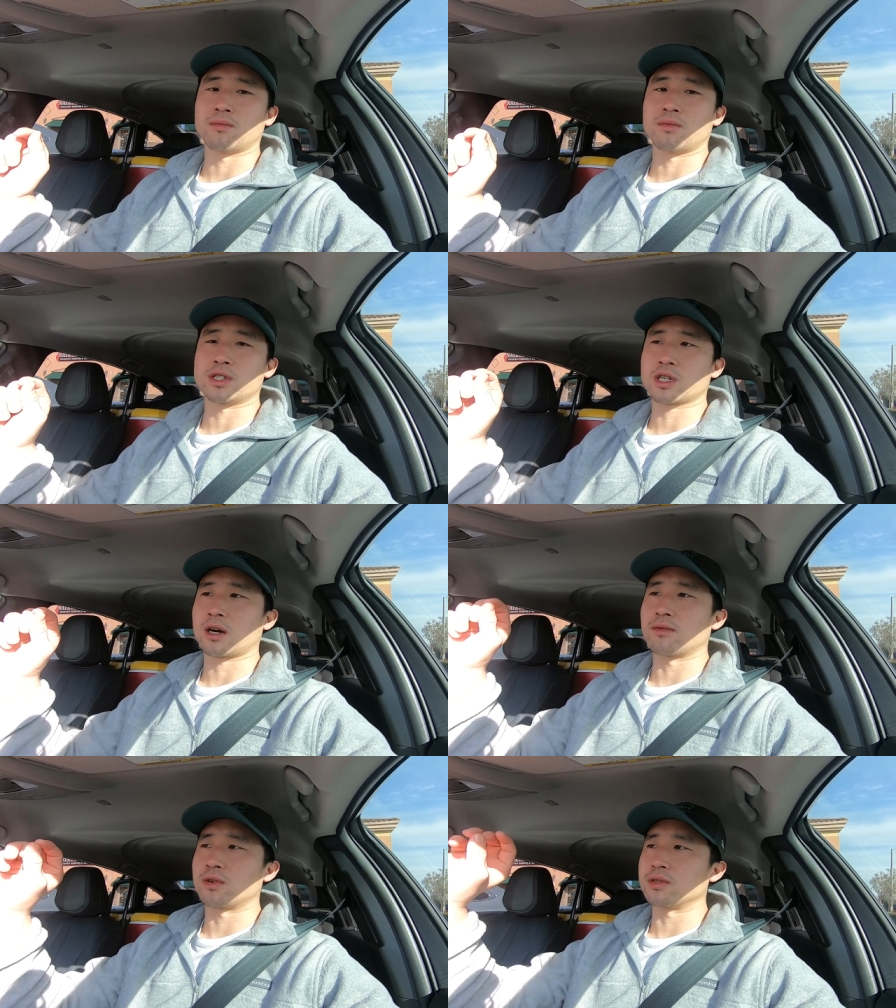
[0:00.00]
which
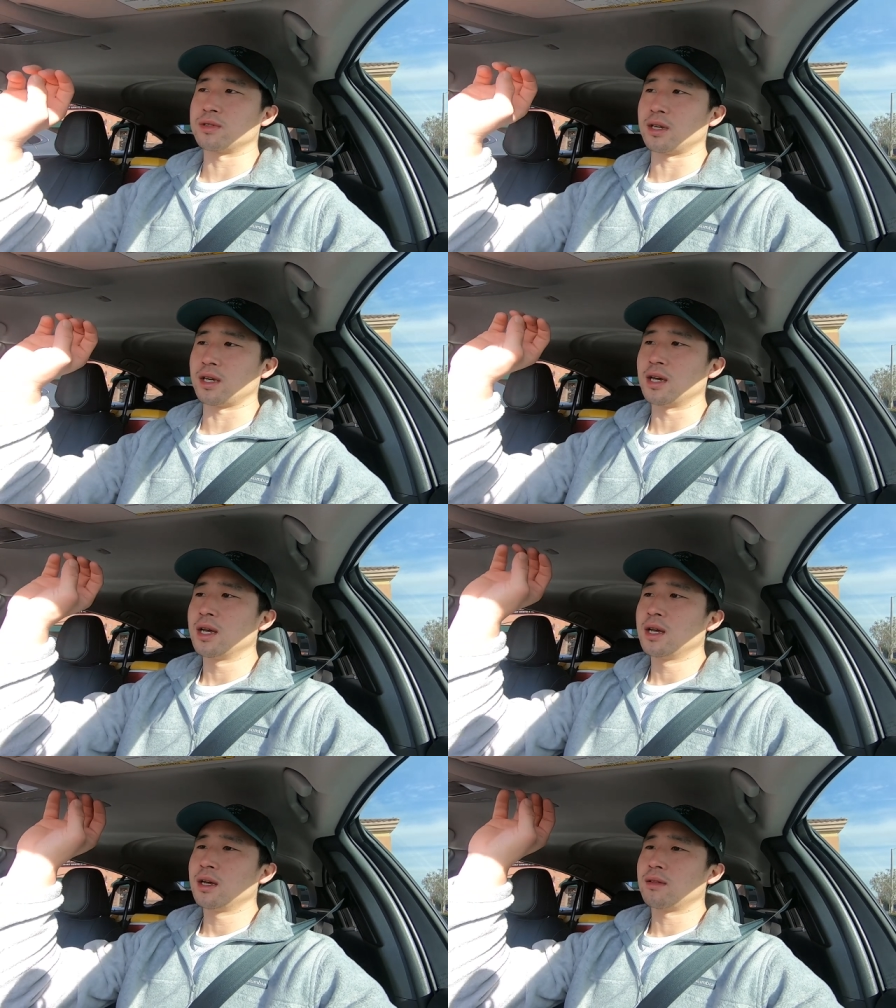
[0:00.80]
covers the
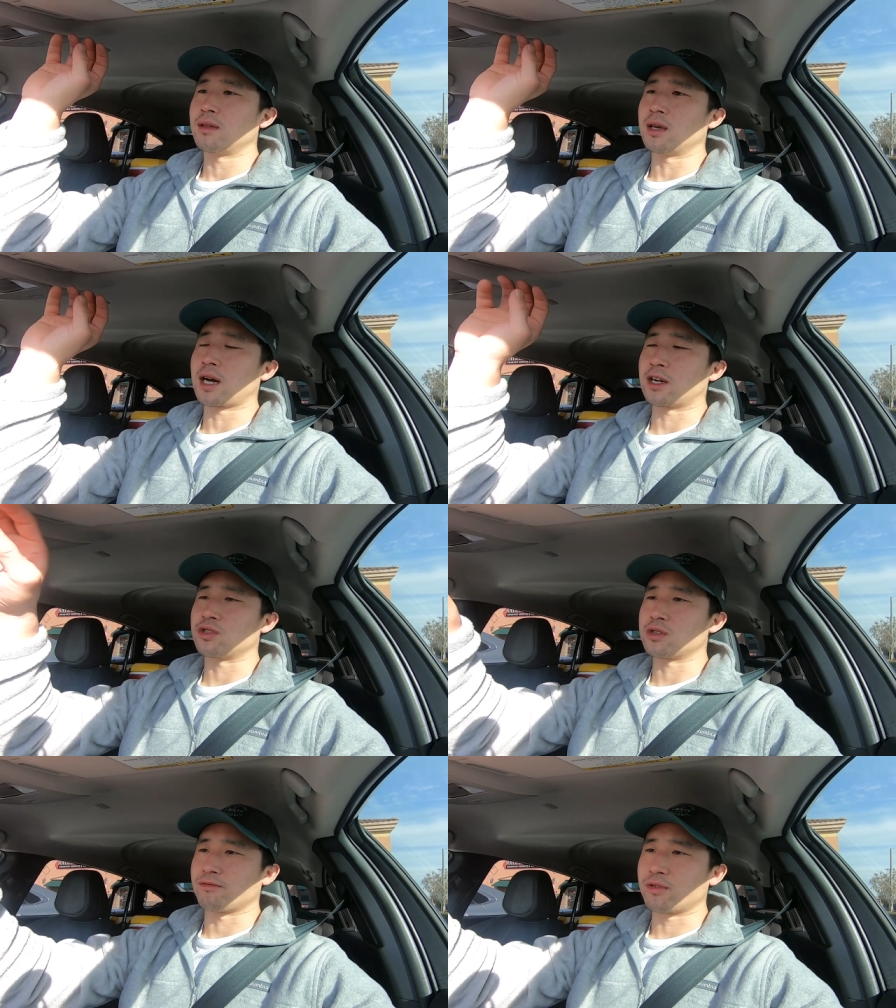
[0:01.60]

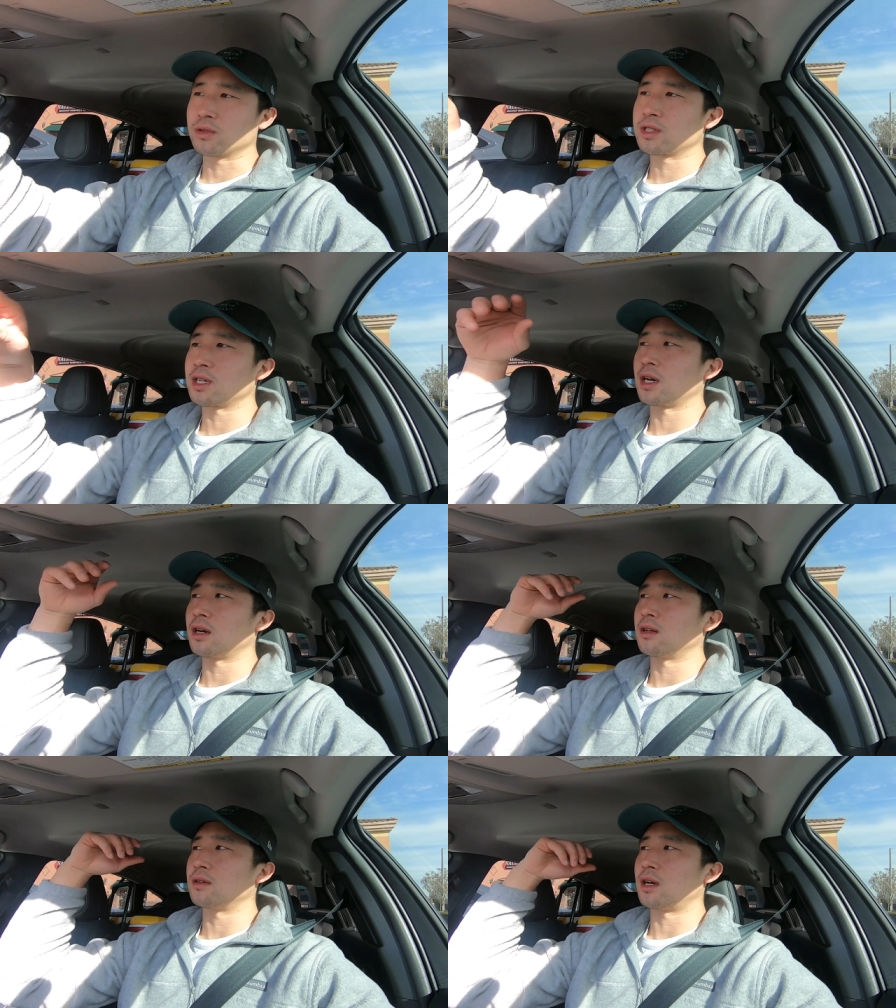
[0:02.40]
hydrogen fuel
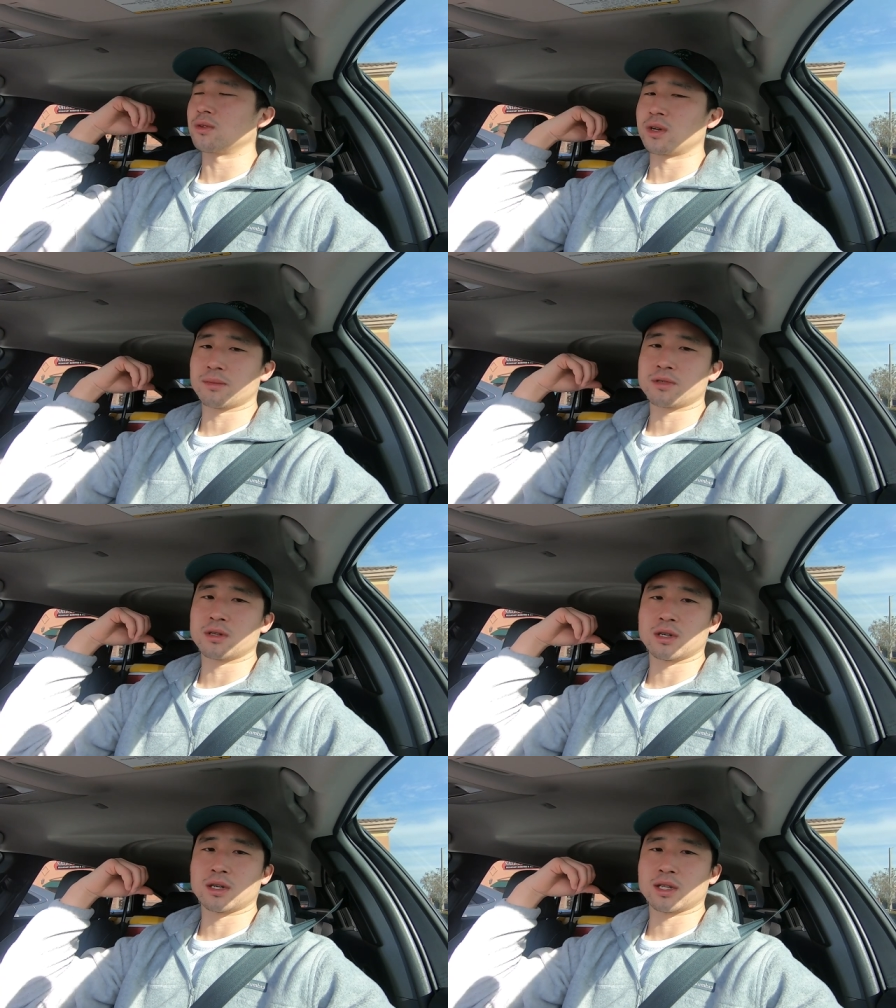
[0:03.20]
cell all the way up
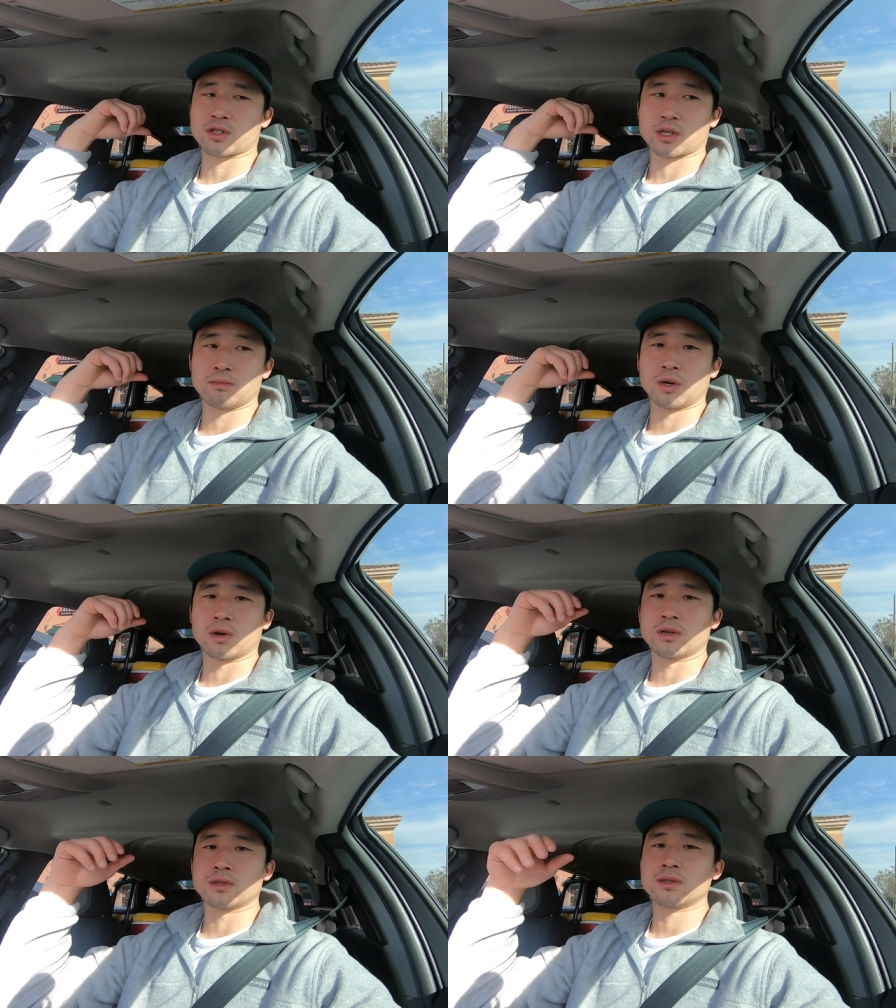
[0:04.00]
to the electric
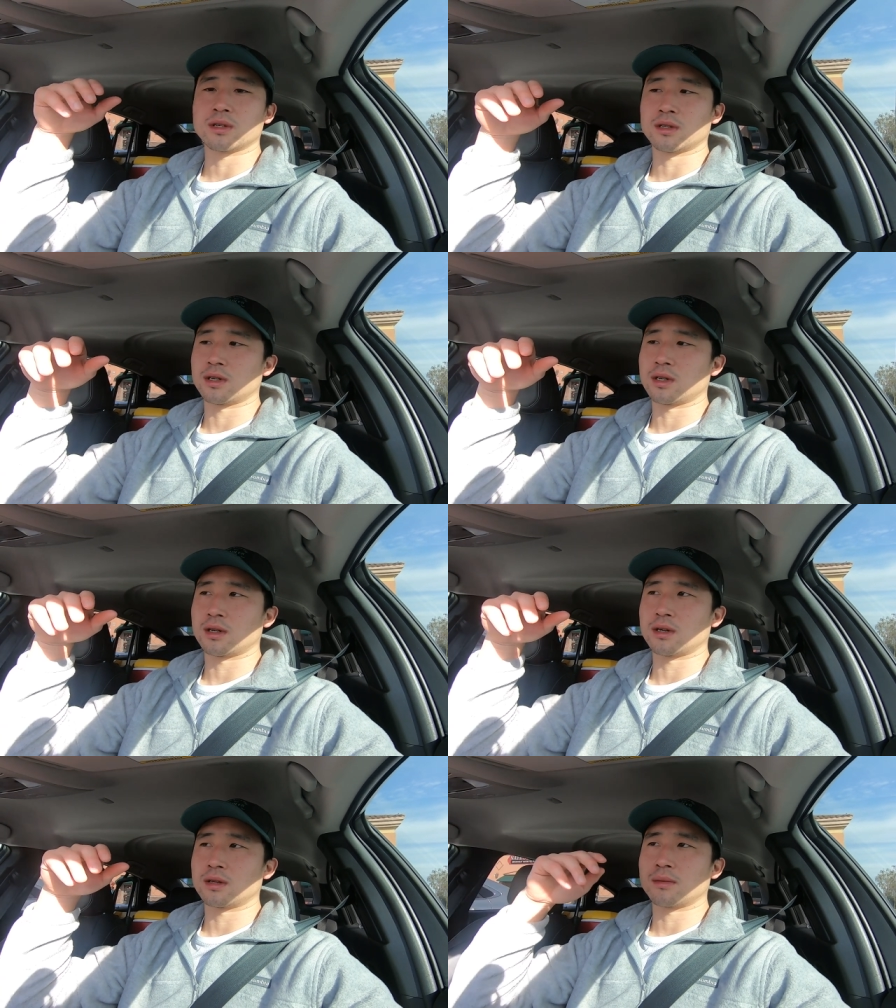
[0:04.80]
motors and
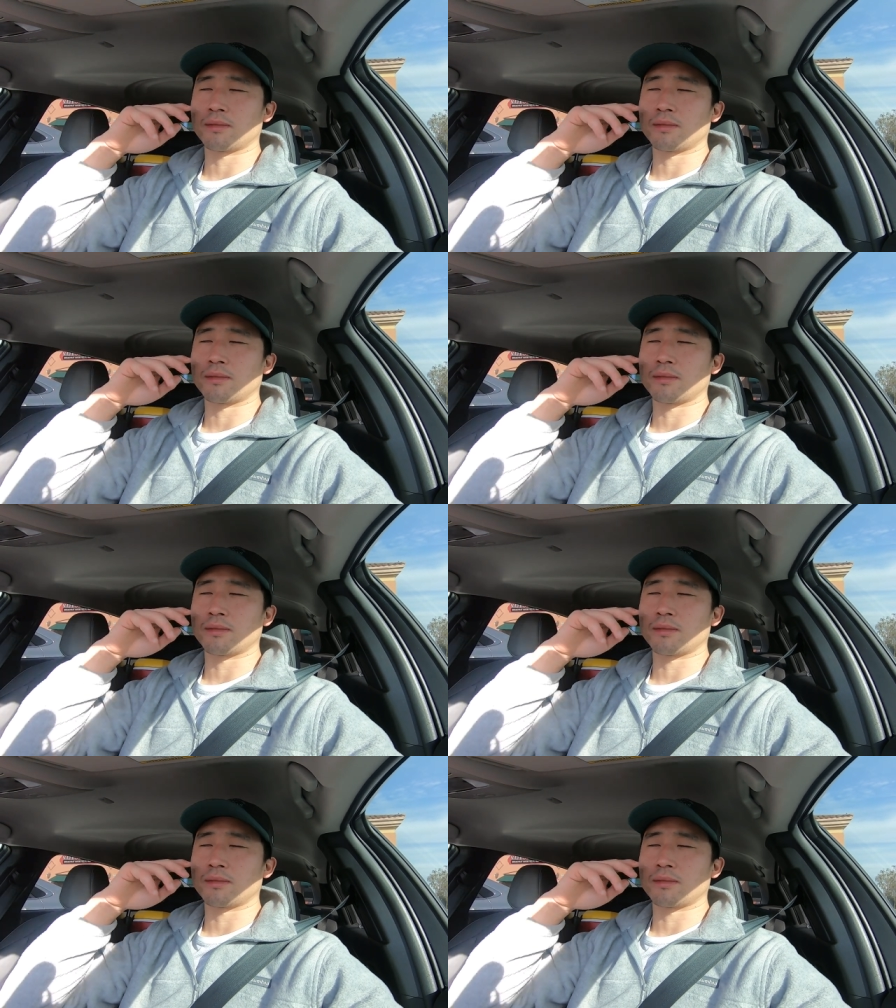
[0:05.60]
the